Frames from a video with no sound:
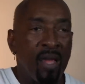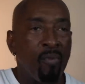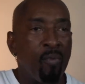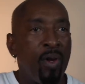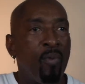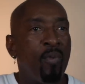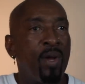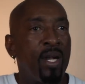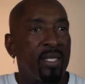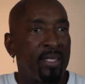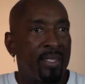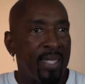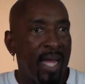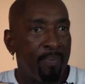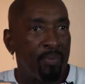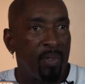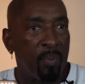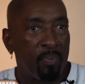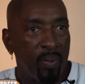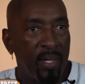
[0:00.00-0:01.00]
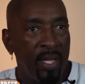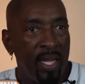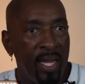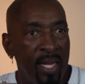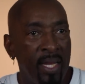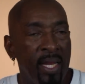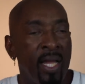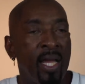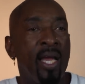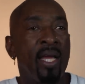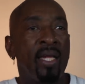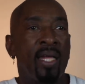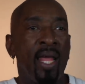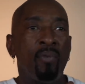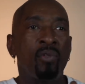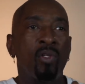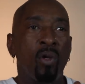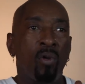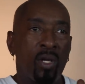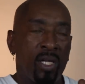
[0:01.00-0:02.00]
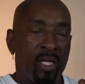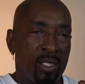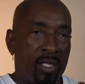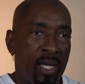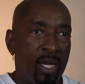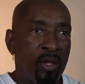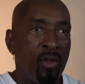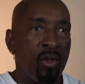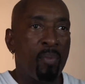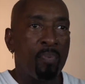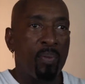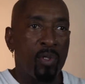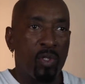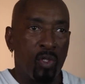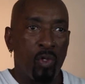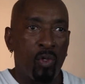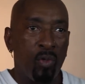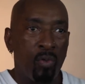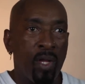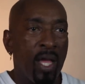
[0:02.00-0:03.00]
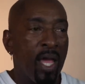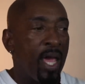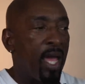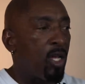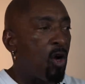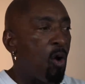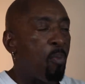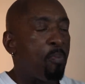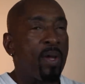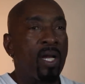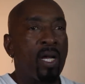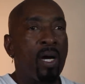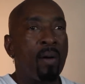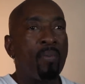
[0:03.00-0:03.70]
If we wouldn't have stopped the plea, they was gonna continue the pursuit and go pick